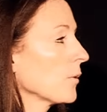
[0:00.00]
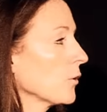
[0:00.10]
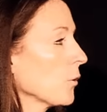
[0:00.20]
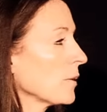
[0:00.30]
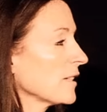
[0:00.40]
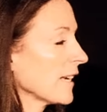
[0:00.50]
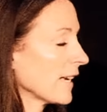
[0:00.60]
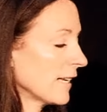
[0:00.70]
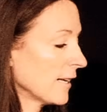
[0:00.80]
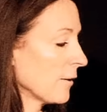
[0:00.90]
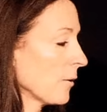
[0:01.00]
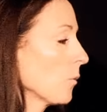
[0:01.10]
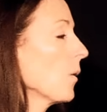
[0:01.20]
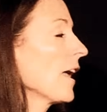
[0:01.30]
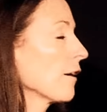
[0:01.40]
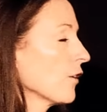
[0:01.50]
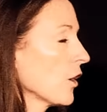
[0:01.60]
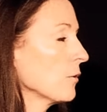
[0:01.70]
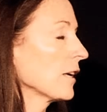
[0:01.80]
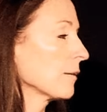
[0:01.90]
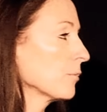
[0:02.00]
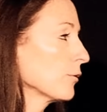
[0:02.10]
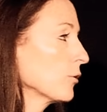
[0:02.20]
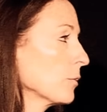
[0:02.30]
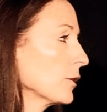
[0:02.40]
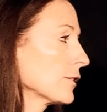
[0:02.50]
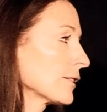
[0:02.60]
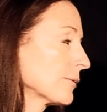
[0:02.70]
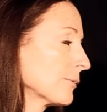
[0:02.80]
your particular way of honing a performance?